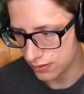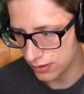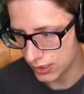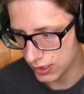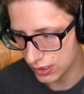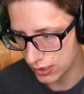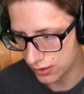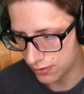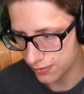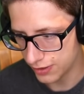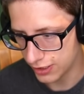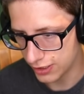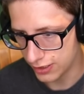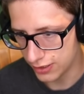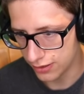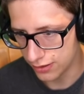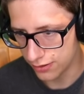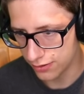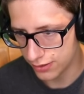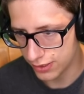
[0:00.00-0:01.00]
Oh
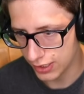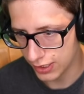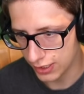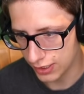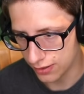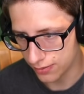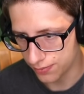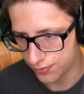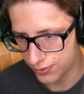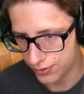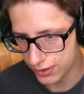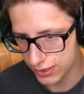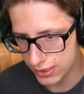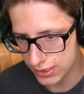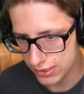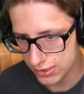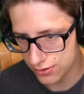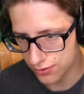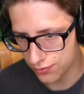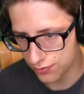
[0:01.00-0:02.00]
man, okay, and
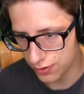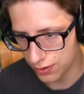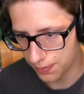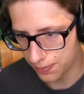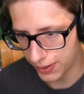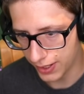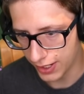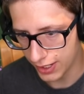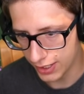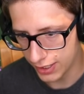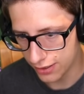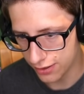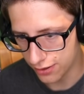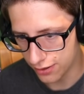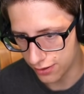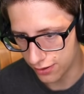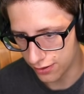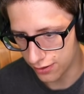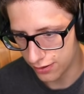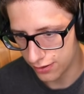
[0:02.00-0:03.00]
please
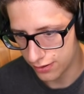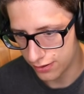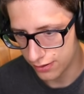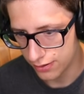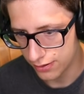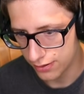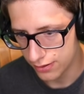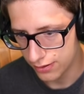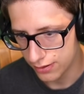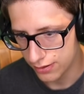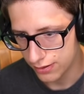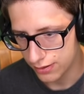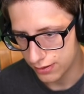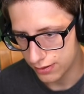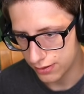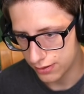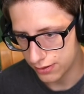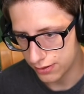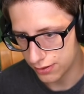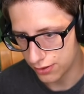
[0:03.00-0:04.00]
repair
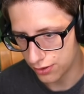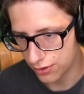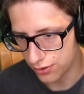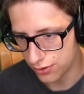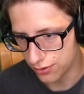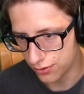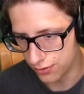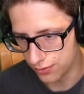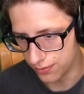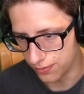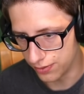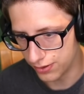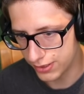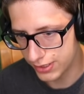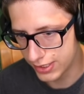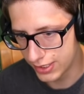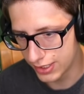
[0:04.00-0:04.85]
the home.